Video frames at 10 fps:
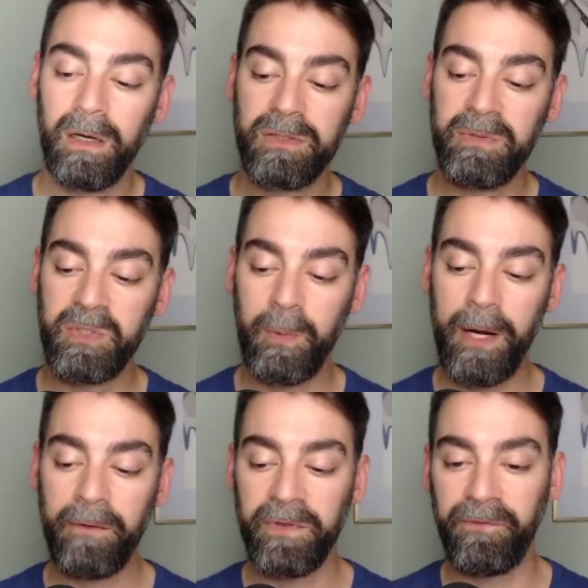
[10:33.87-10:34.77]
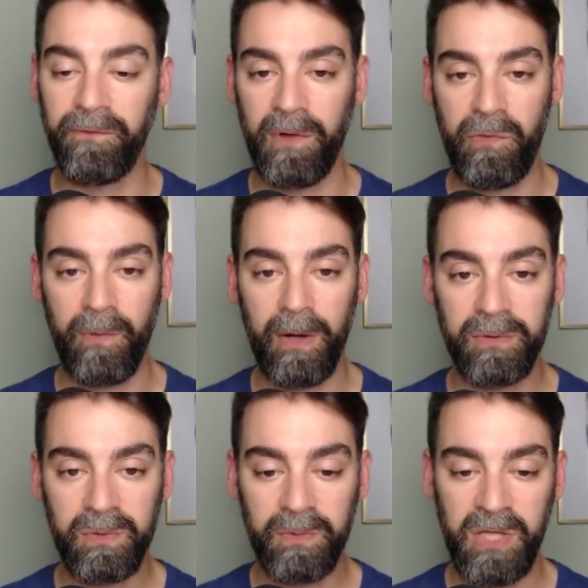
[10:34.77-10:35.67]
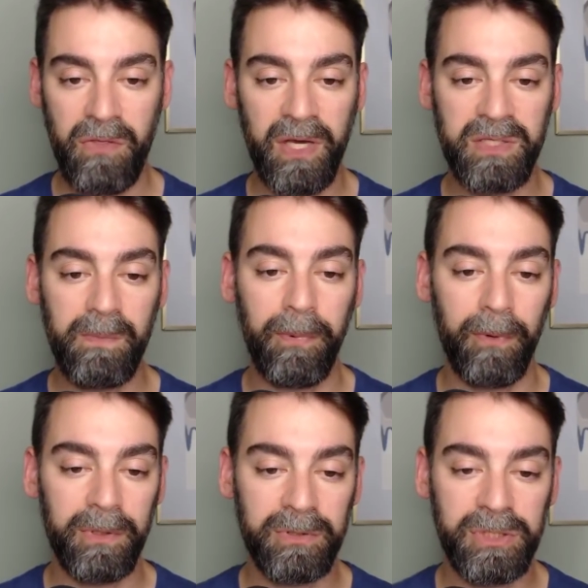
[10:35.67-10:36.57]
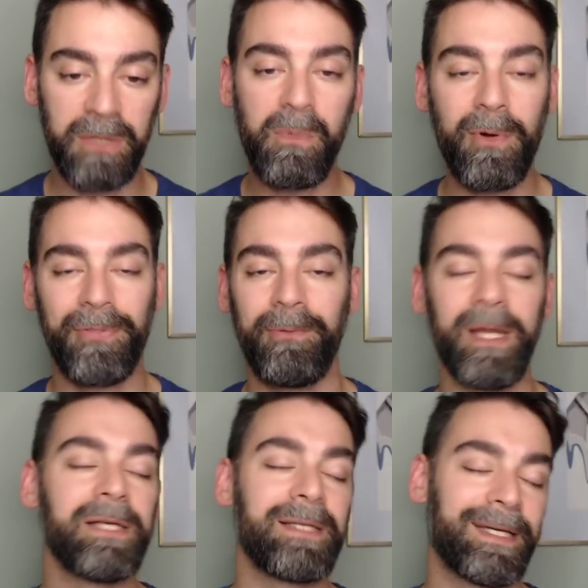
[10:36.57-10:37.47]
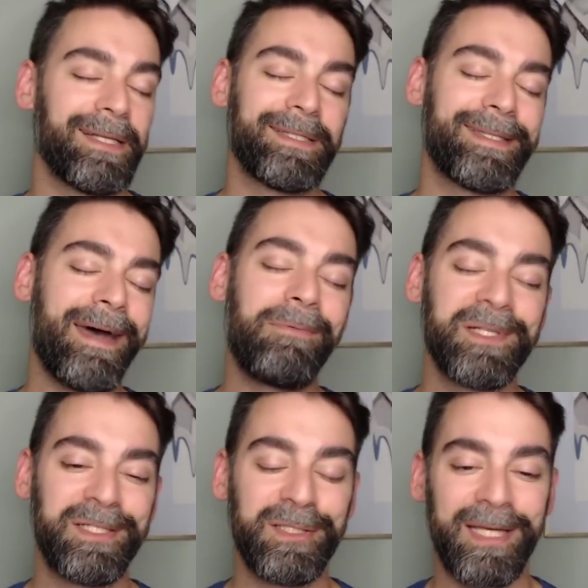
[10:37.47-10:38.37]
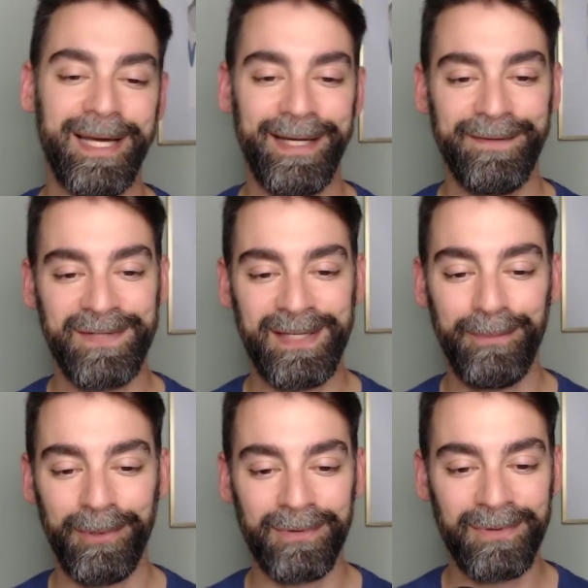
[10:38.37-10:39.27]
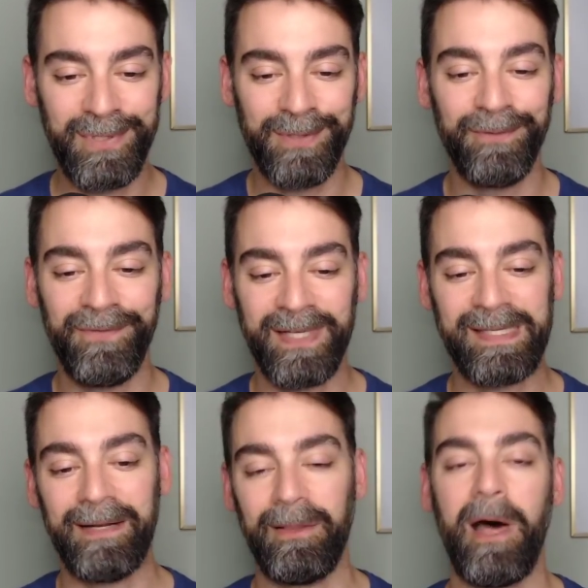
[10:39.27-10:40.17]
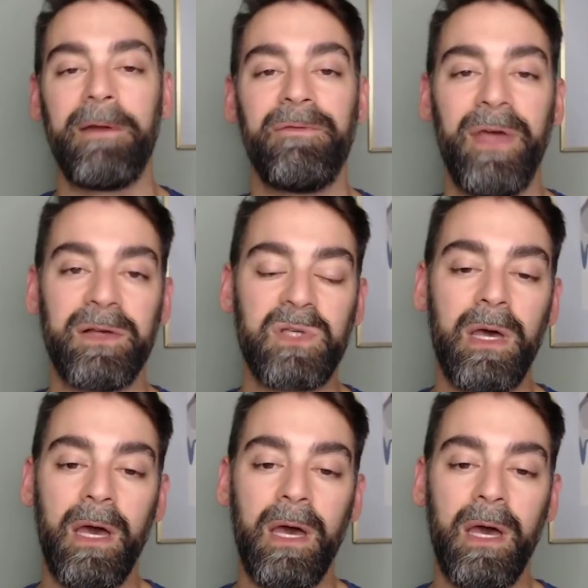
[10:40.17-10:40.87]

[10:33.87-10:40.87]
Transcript: So we just went over the free throws, which I think is important. Shoot more threes. Like, it's that one's just kind of simple to fixing a lot of things.